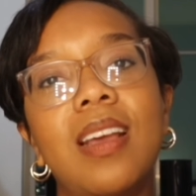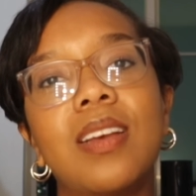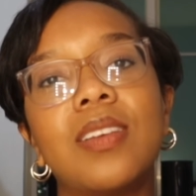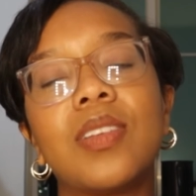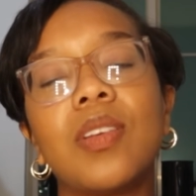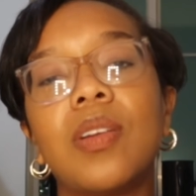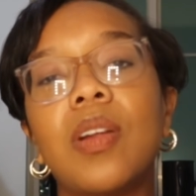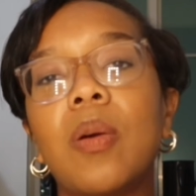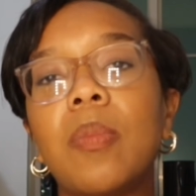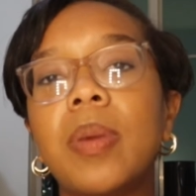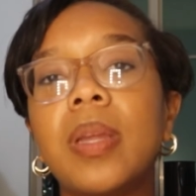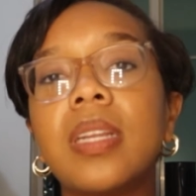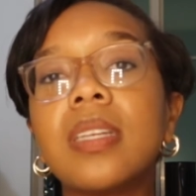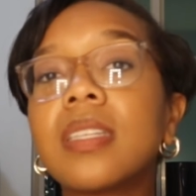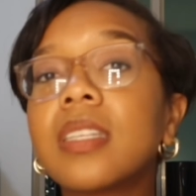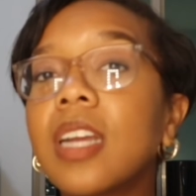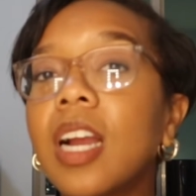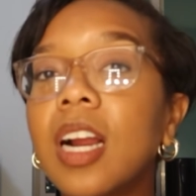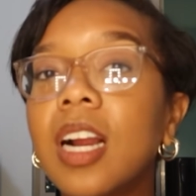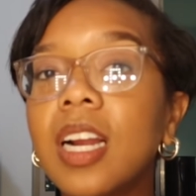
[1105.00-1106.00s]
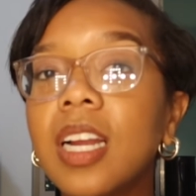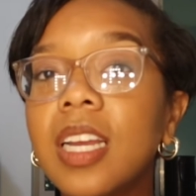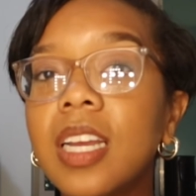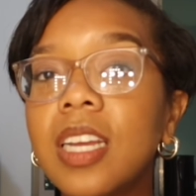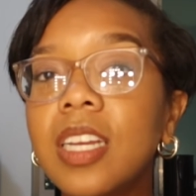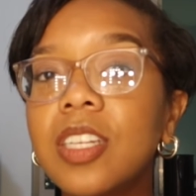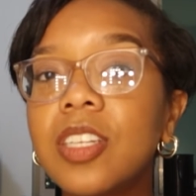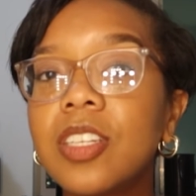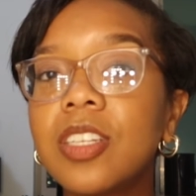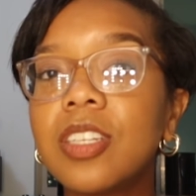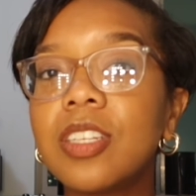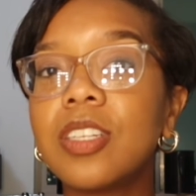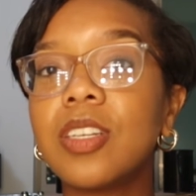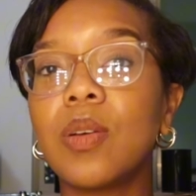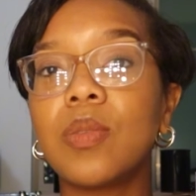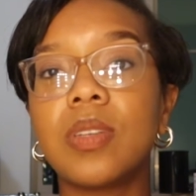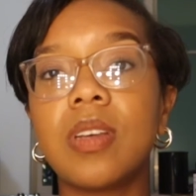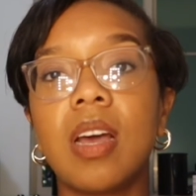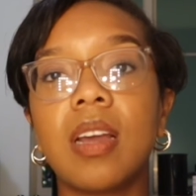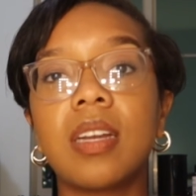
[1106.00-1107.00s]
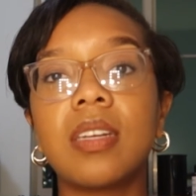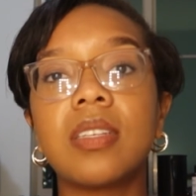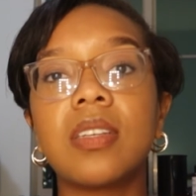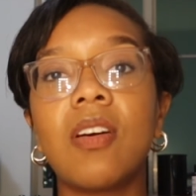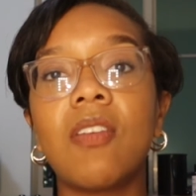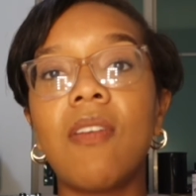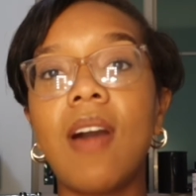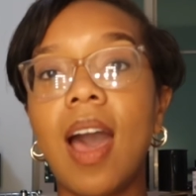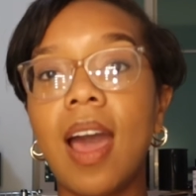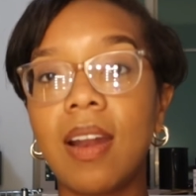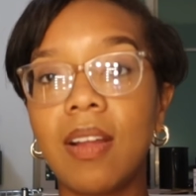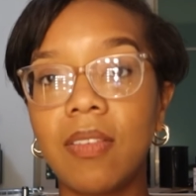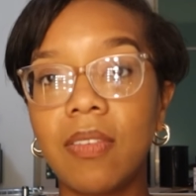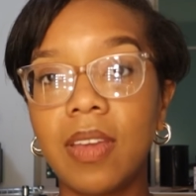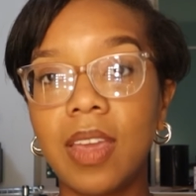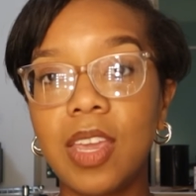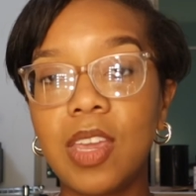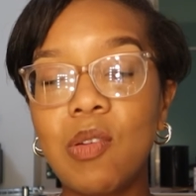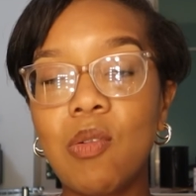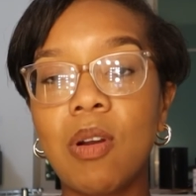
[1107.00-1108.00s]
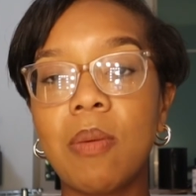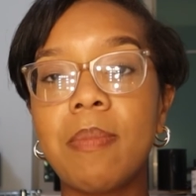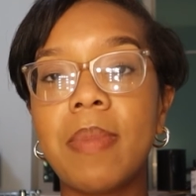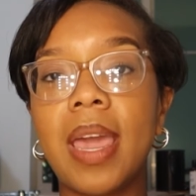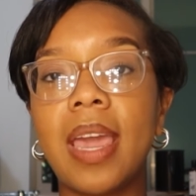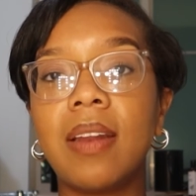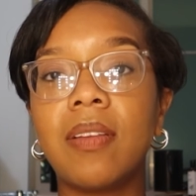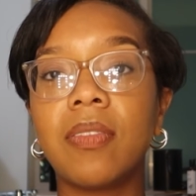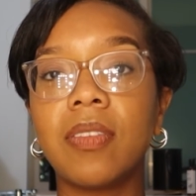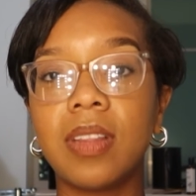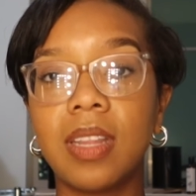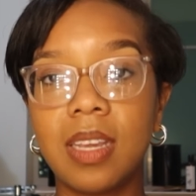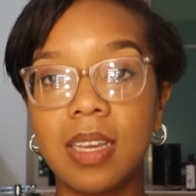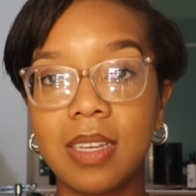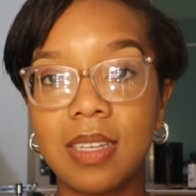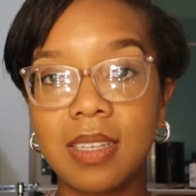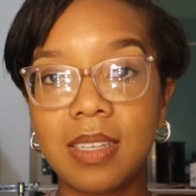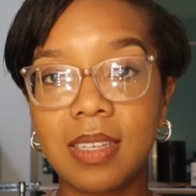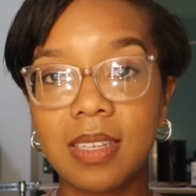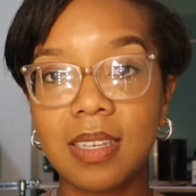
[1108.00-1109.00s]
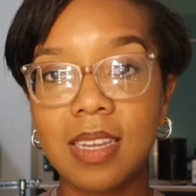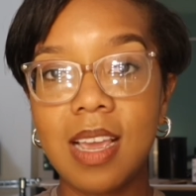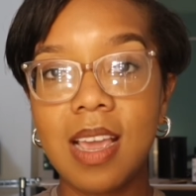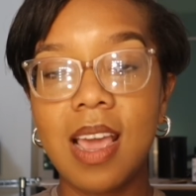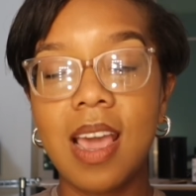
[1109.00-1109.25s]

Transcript: So don't be discouraged. Don't talk yourself out of it. You are made for this.